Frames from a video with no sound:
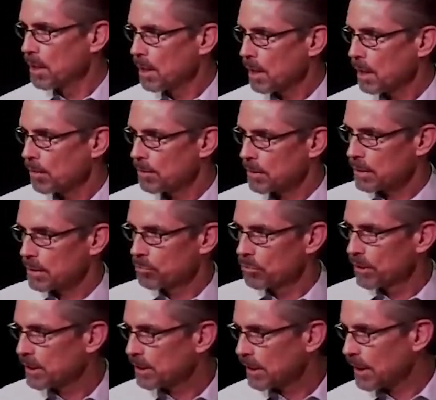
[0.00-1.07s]
I
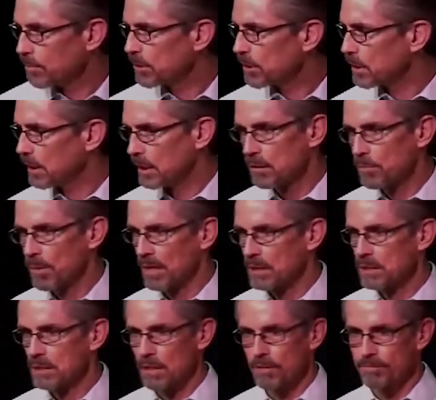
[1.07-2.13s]
really came to the end of
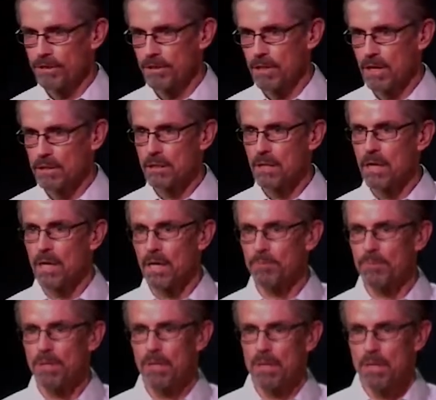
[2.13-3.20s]
myself at that time,